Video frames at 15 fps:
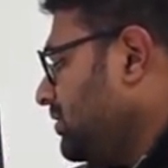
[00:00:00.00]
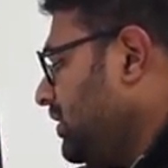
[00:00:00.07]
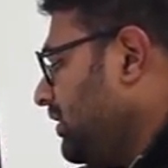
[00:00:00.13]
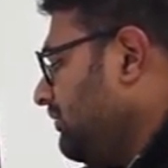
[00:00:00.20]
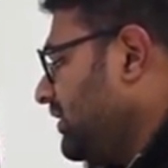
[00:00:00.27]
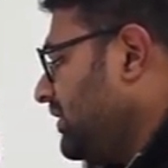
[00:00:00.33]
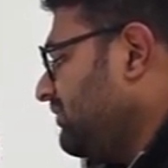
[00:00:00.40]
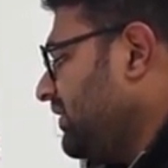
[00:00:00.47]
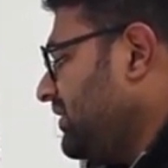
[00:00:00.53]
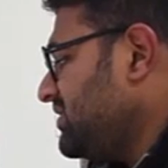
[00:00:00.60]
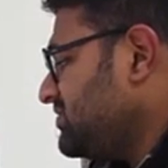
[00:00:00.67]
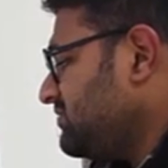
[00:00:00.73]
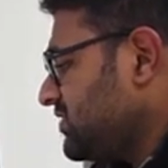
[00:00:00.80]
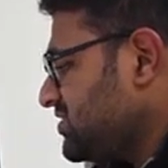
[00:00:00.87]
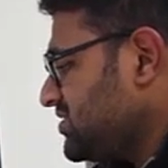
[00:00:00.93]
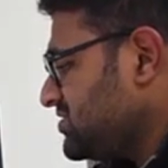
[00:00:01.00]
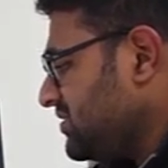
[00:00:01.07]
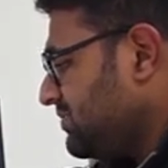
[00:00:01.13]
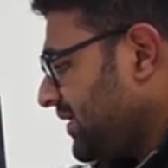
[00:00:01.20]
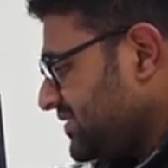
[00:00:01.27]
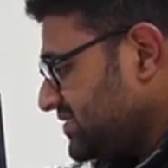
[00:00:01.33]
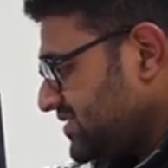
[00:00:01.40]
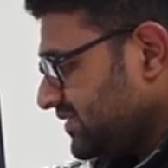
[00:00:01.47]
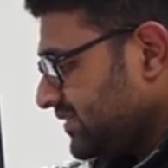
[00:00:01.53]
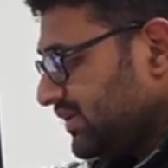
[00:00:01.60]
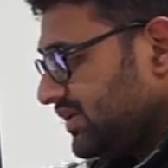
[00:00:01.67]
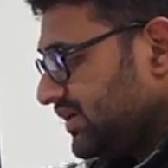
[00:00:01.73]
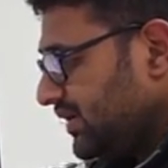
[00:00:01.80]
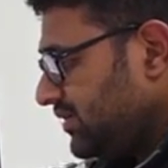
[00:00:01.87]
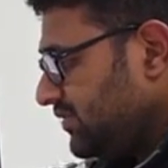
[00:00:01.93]
our device, which is the
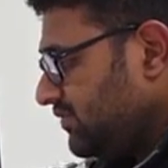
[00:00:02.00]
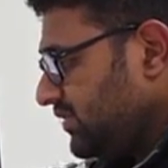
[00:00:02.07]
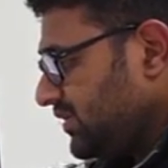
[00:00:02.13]
MySignal Kit.